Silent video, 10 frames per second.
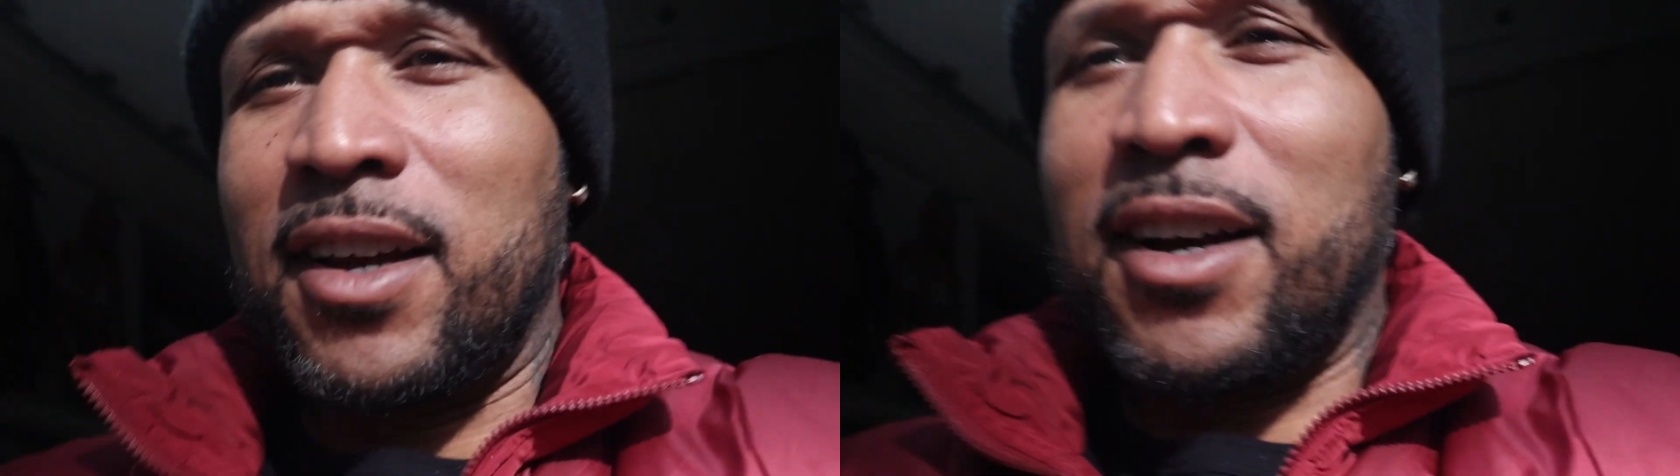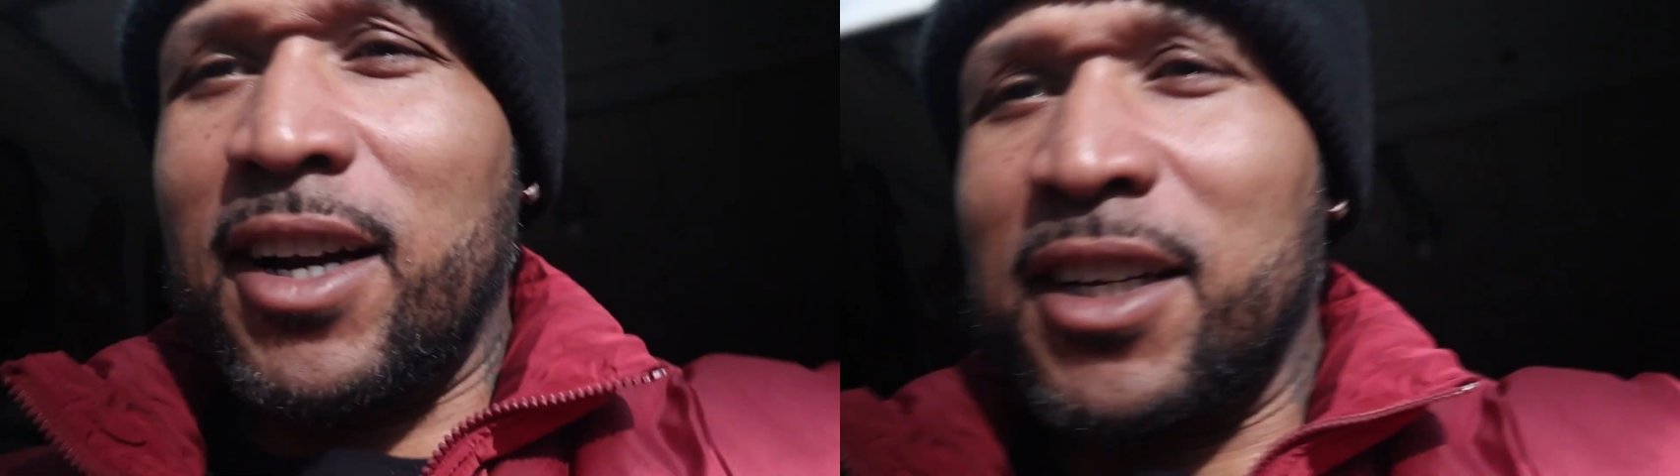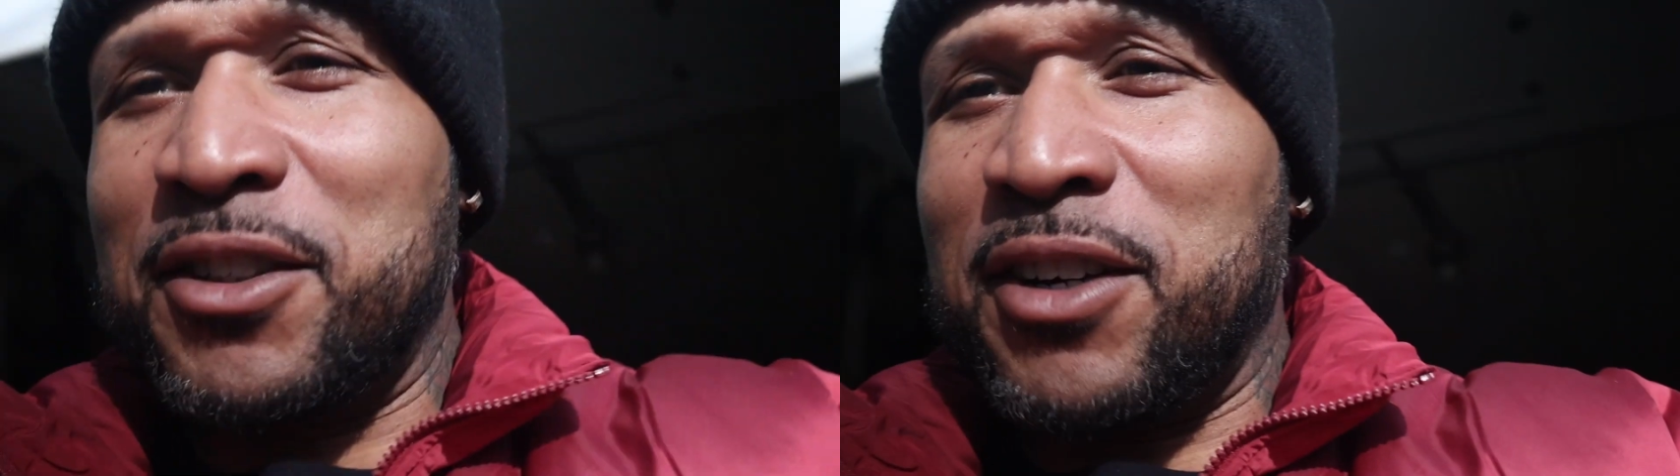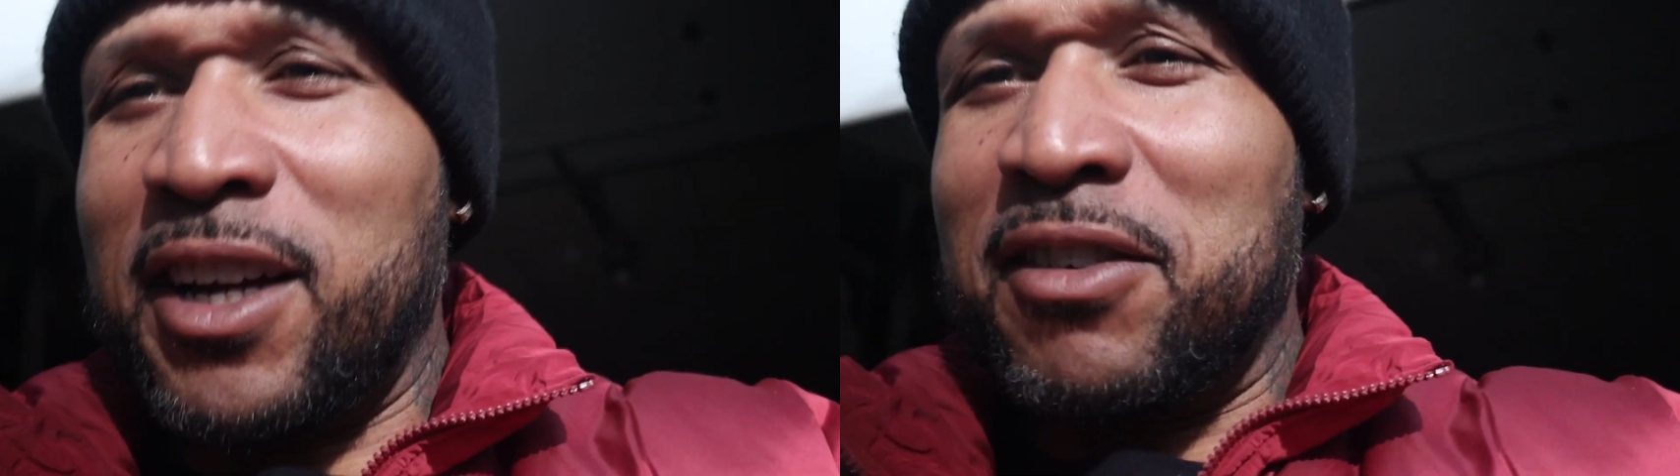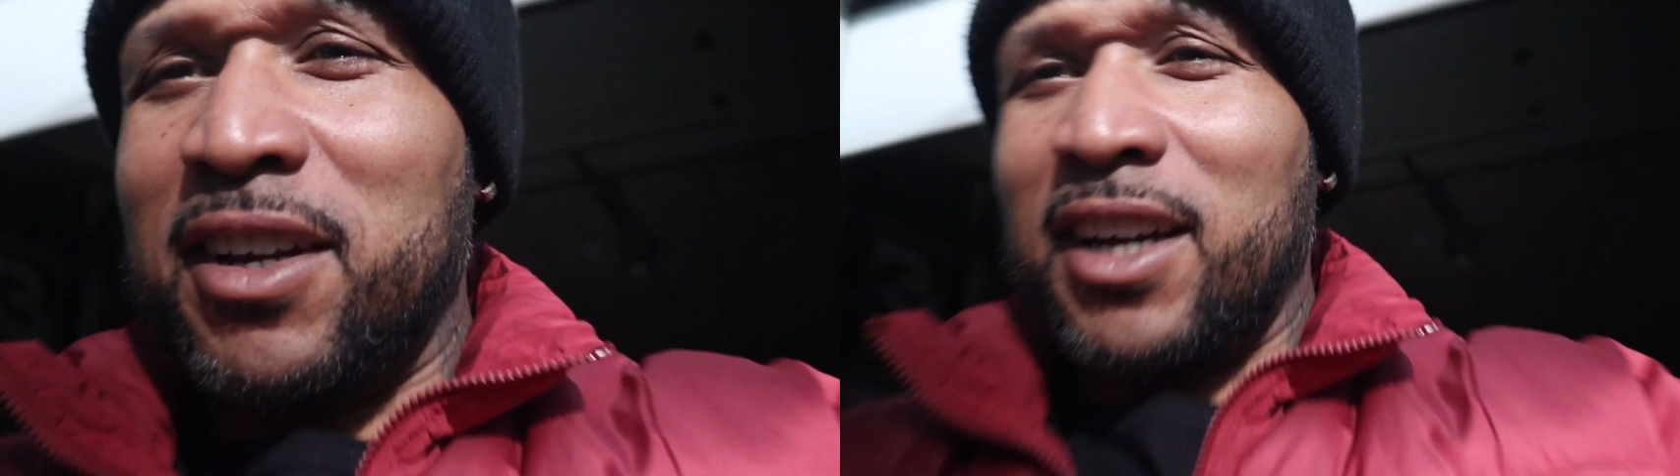going on all right
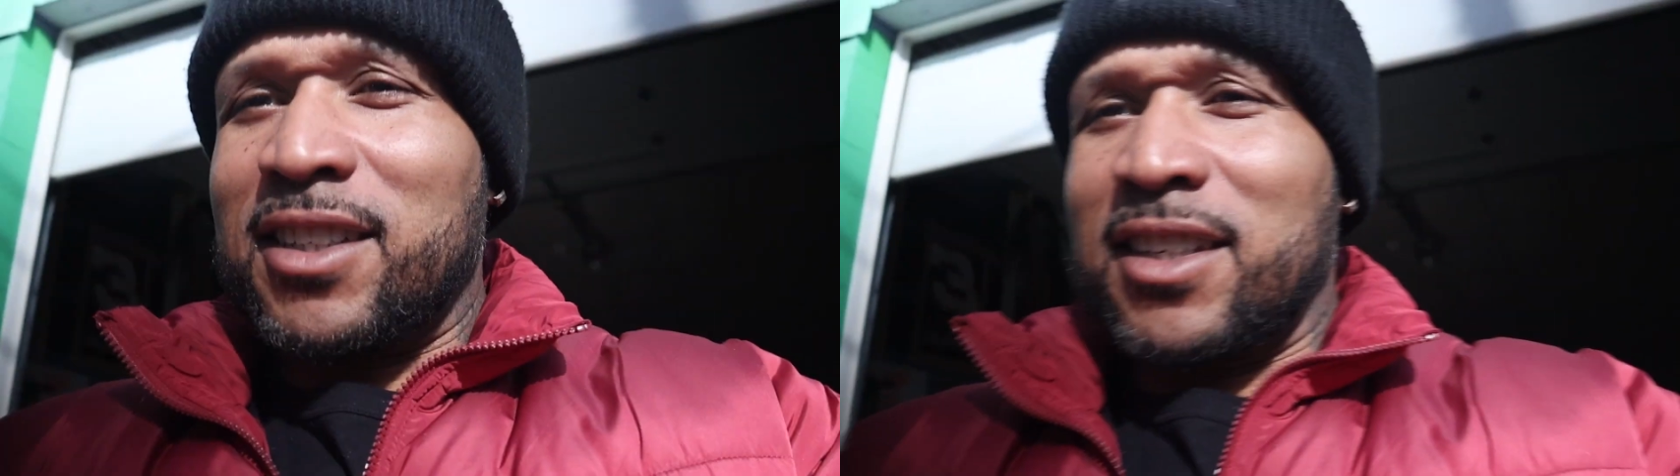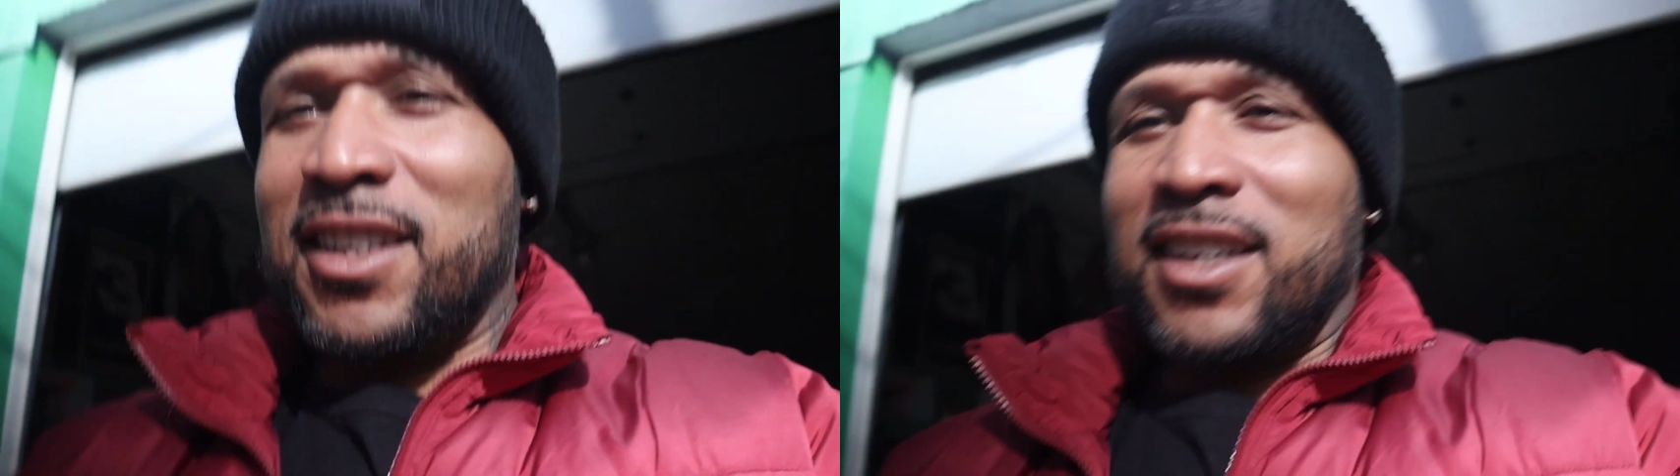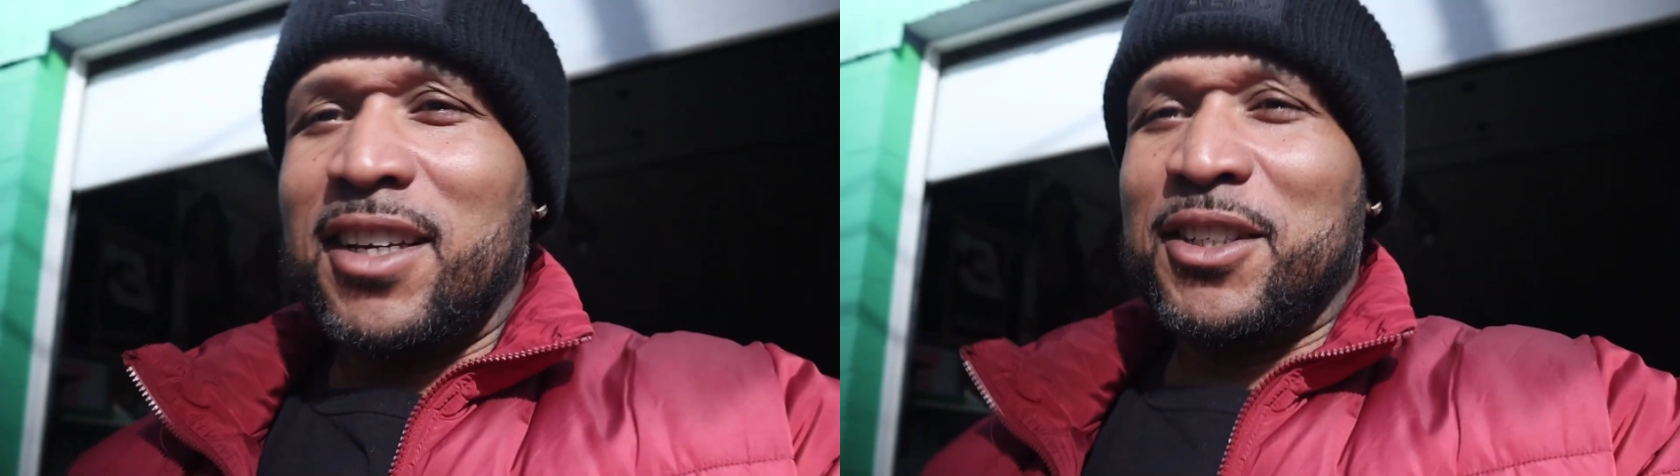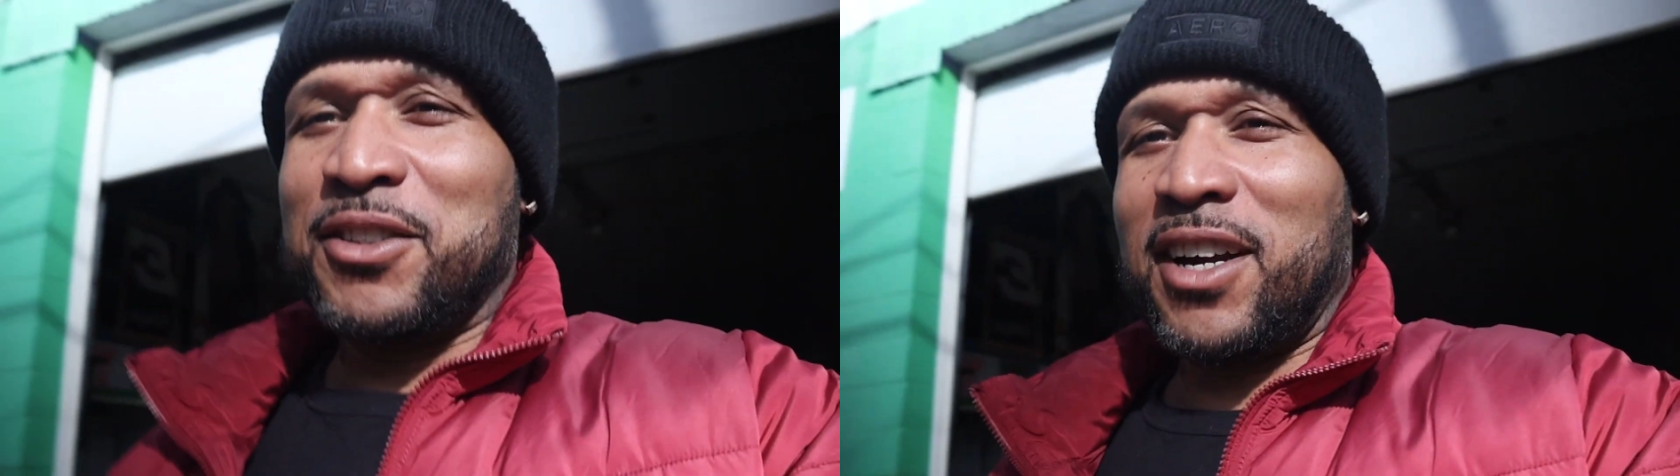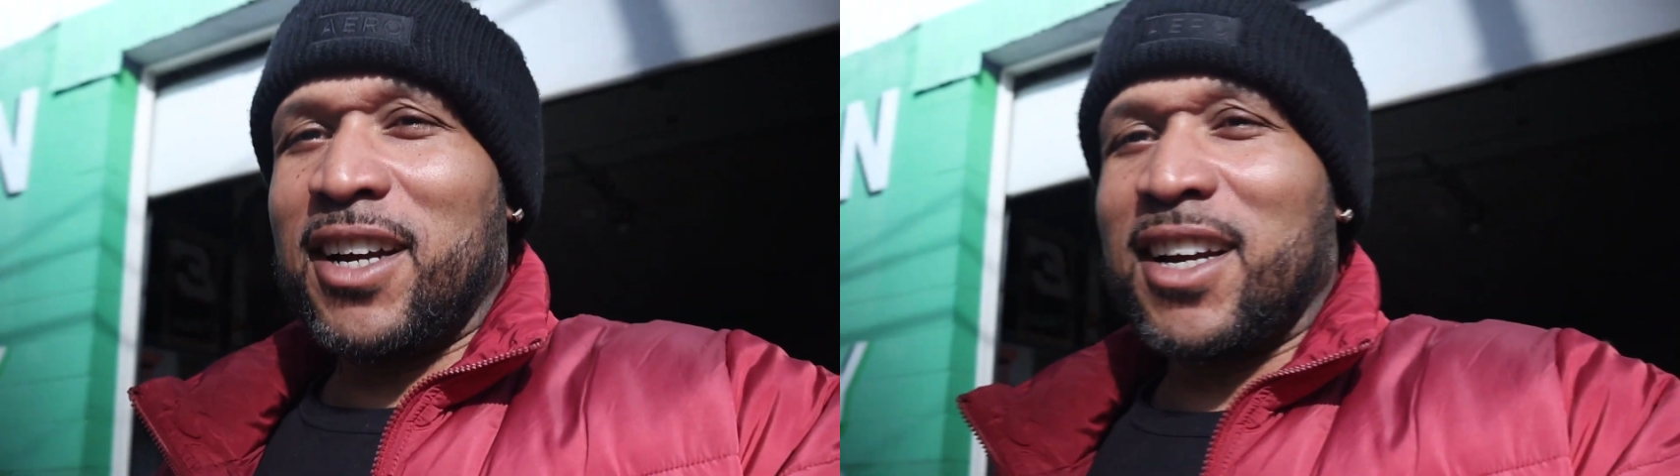Trav got Trav